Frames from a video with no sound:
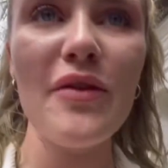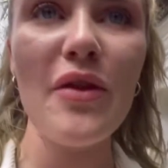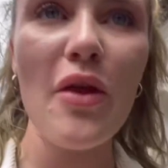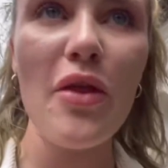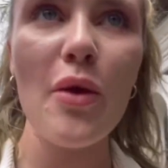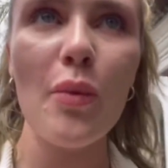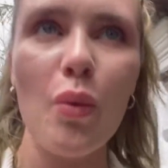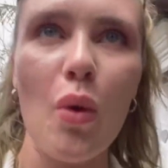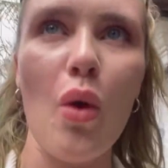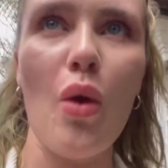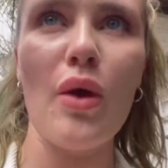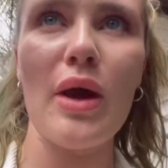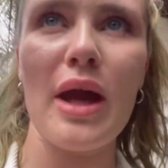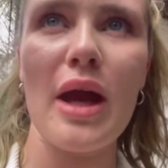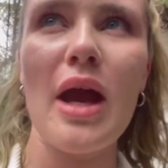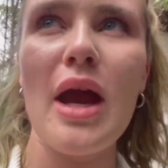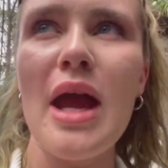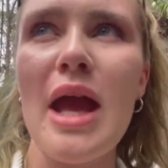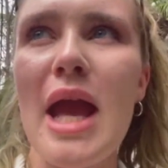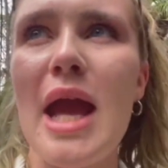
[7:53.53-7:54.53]
though the walk,
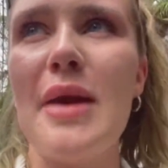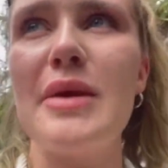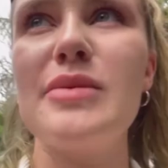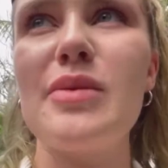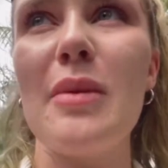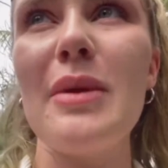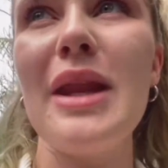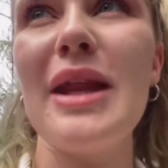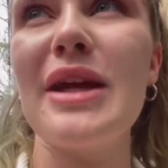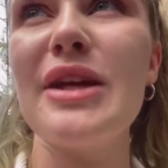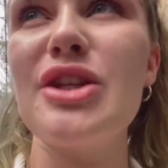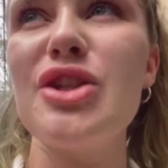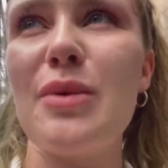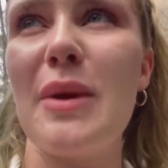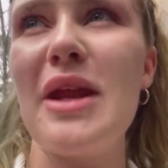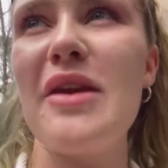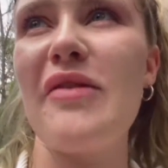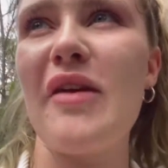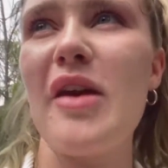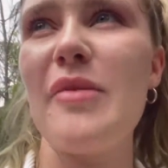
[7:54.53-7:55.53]
it was probably like a
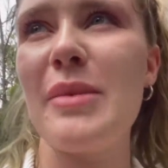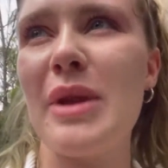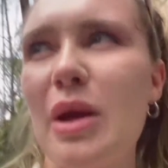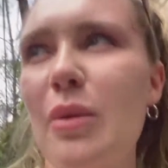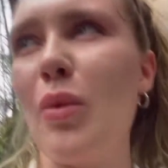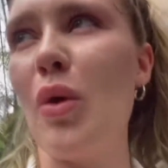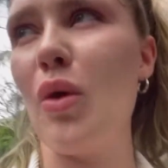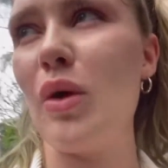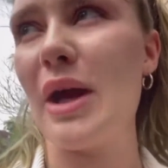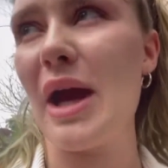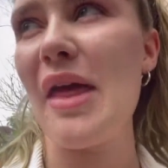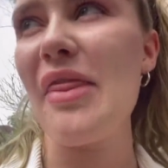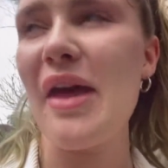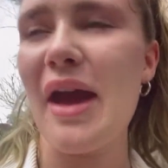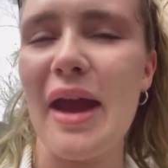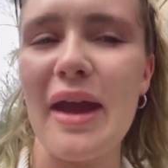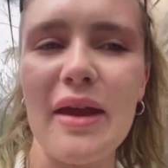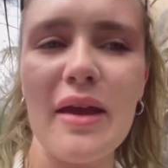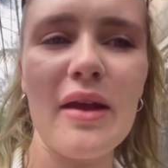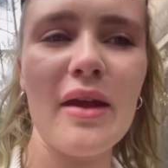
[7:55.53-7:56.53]
25 minute walk, I
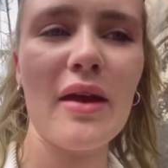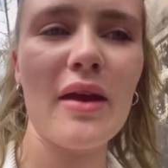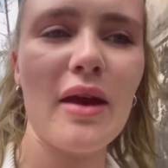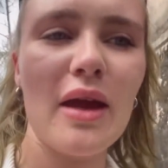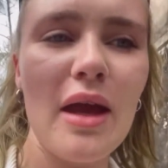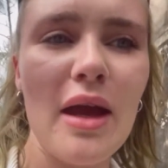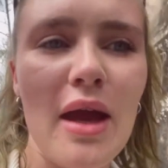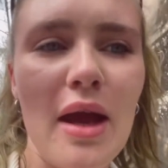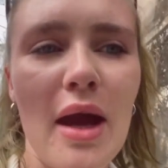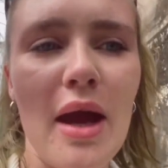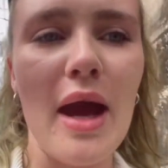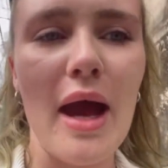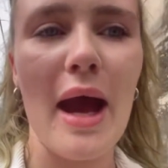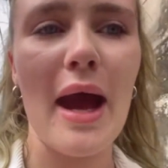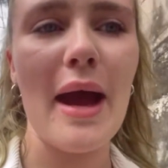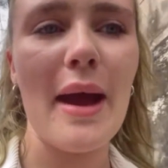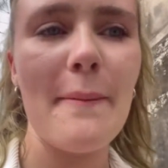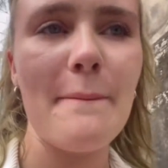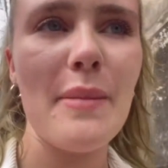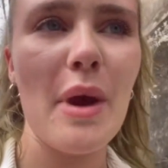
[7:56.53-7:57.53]
think,
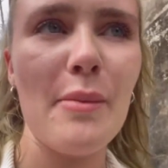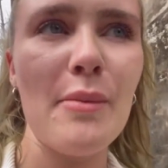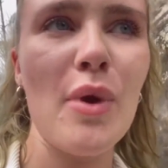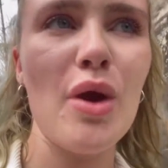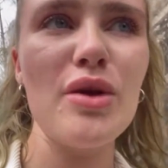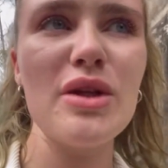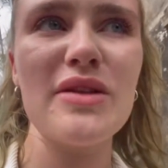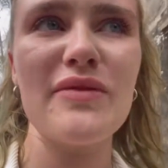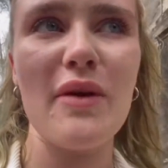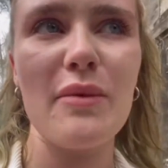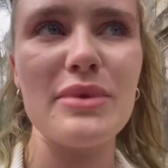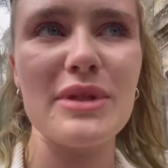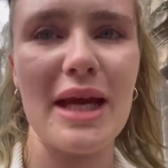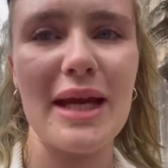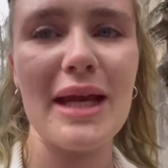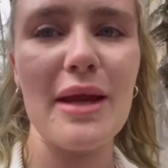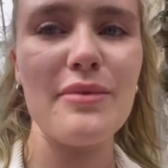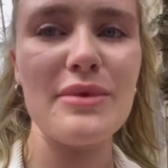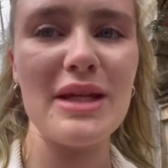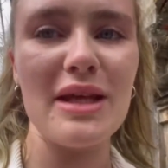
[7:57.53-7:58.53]
but most of it was
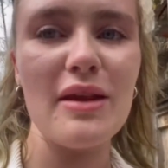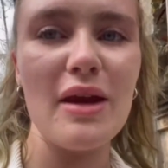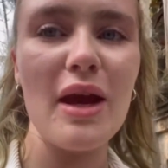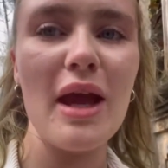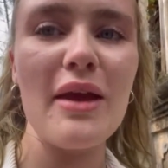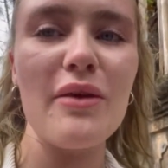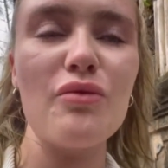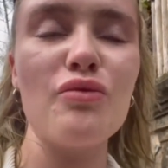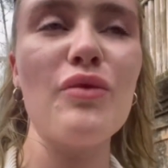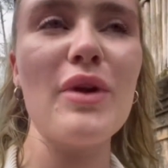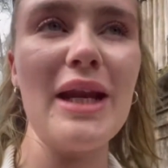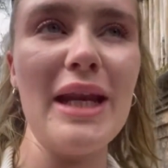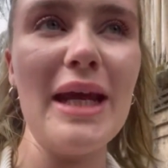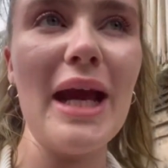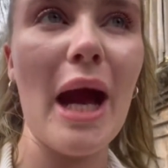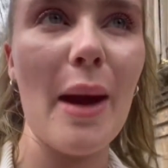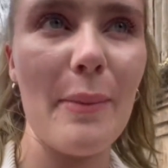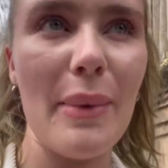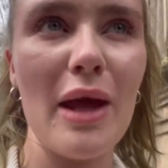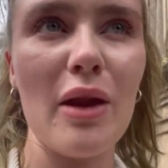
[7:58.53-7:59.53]
like, it was either really
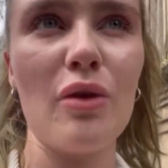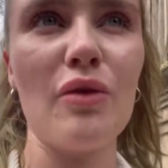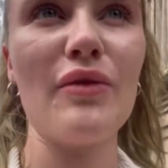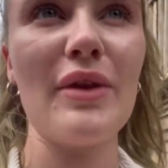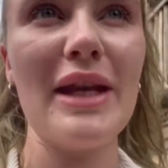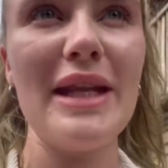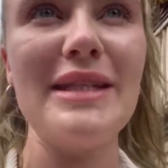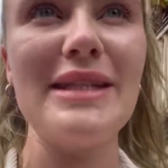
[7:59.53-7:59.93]
uphill or really